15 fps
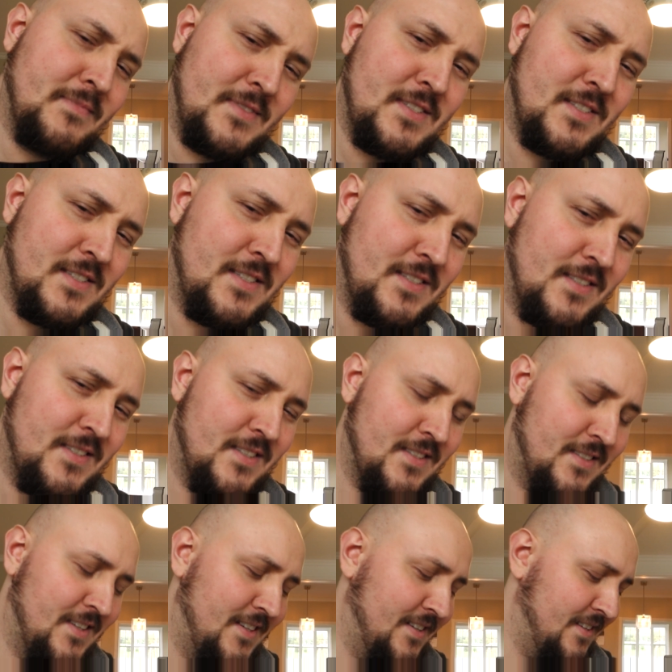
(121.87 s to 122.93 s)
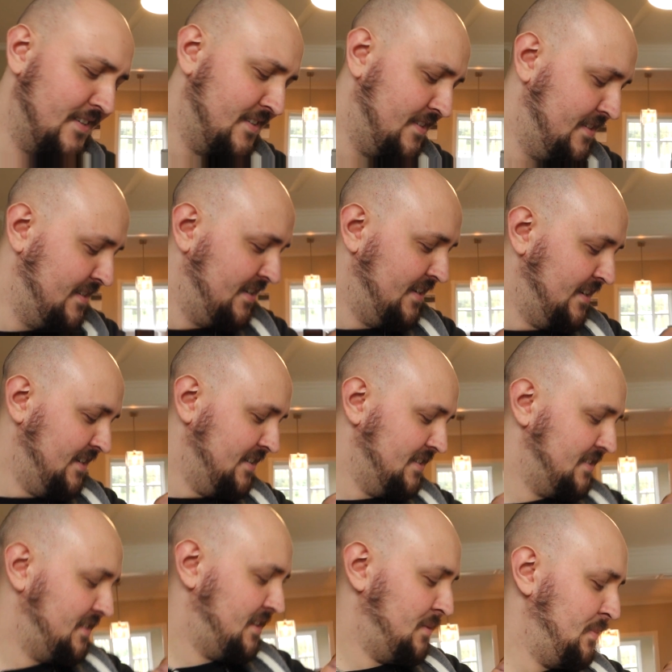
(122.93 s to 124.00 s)
she's gonna
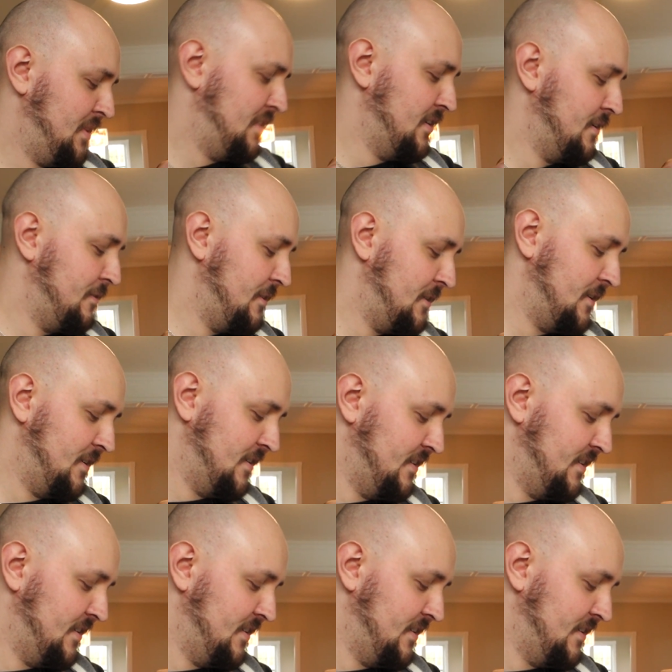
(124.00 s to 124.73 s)
be tougher.